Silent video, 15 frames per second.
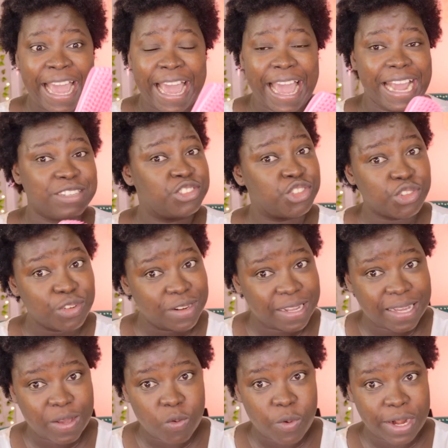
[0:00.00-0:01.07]
And
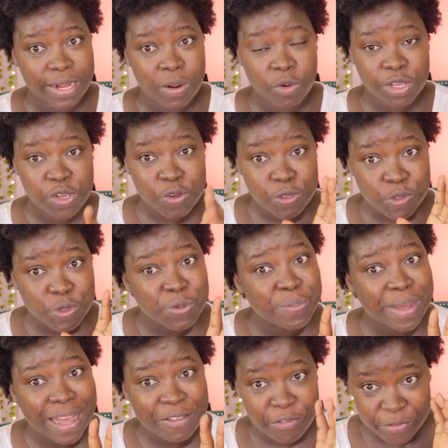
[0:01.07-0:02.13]
truly, when the
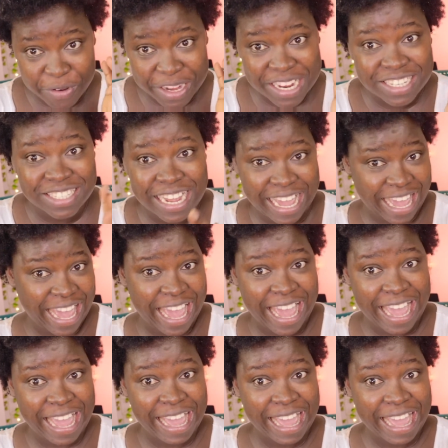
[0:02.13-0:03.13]
YouTuber finished her hair,